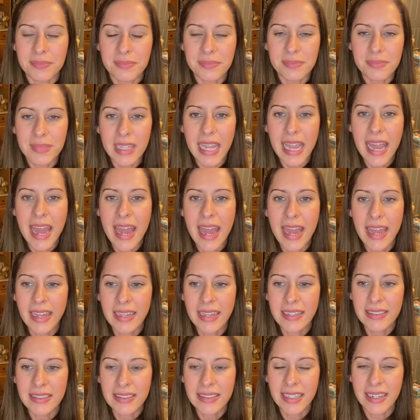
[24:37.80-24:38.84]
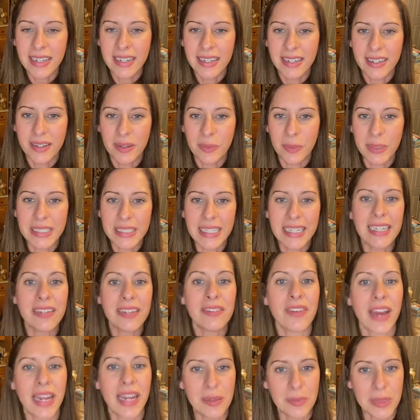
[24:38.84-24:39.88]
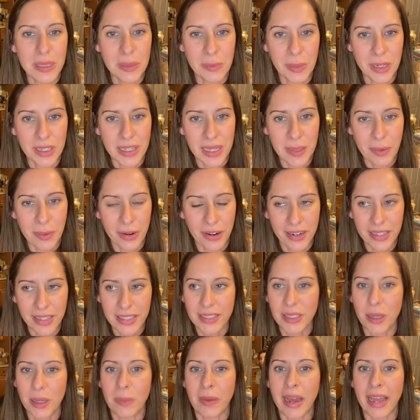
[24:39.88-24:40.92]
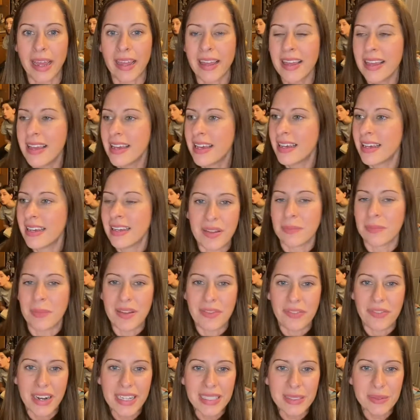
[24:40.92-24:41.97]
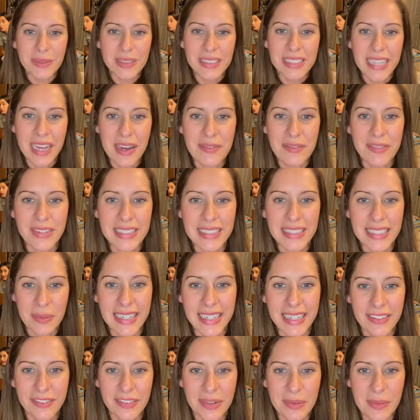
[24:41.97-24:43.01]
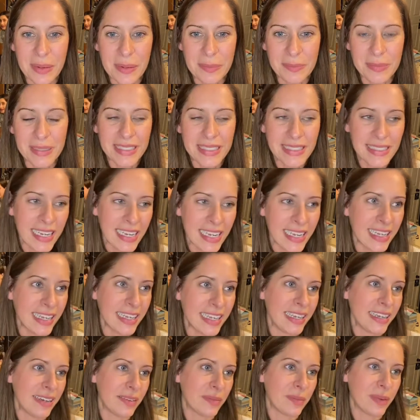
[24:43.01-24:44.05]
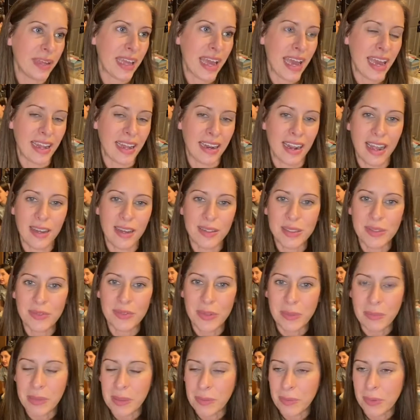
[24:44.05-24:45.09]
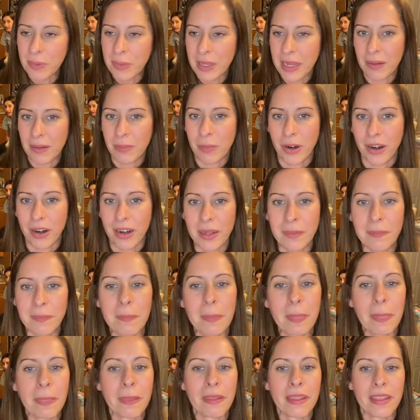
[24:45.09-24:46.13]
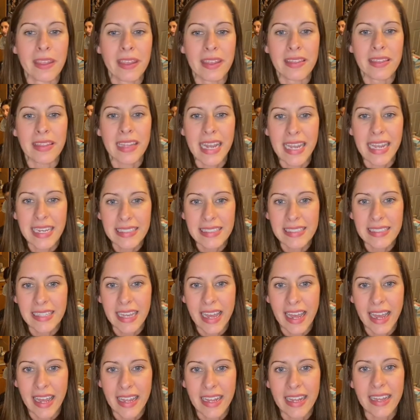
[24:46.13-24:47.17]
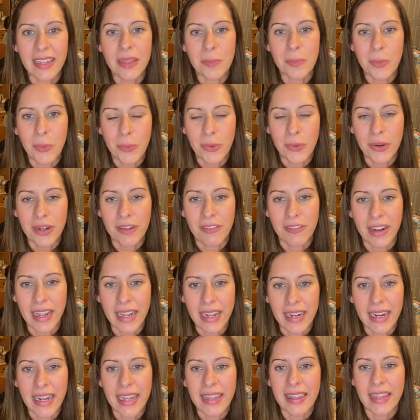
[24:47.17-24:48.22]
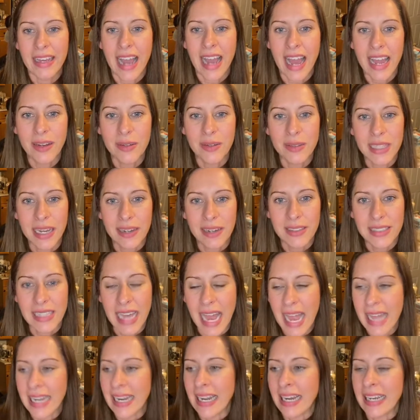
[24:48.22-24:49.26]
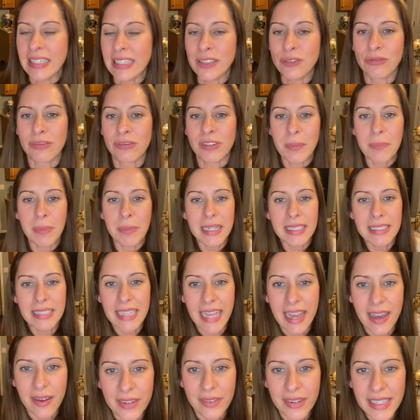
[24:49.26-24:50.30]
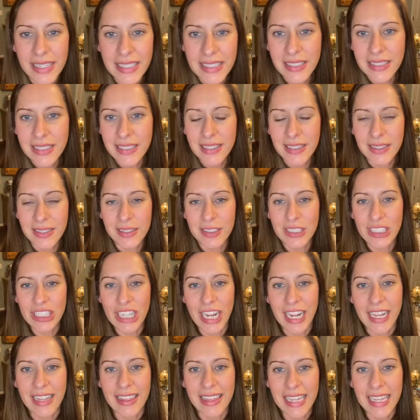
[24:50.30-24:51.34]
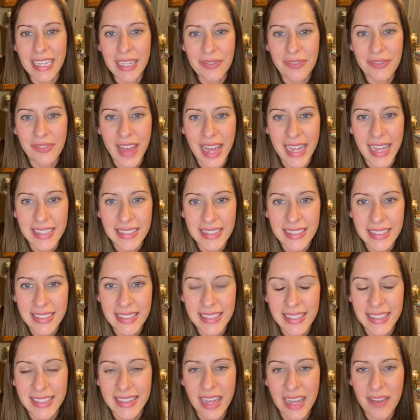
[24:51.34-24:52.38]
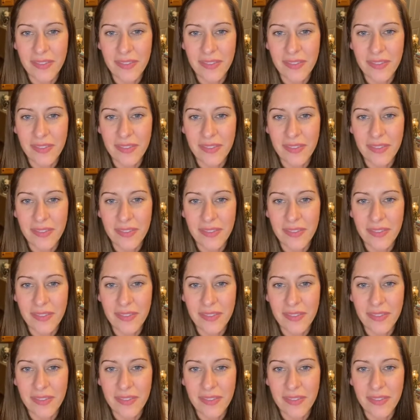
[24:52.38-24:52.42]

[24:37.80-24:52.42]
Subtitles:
And we didn't invite him to the birthday party. So my friends were down visiting from upstate. We had a house full of people. We had a party. The next day, in the pouring rain, the guy goes outside and he's ripping down his chain link fence that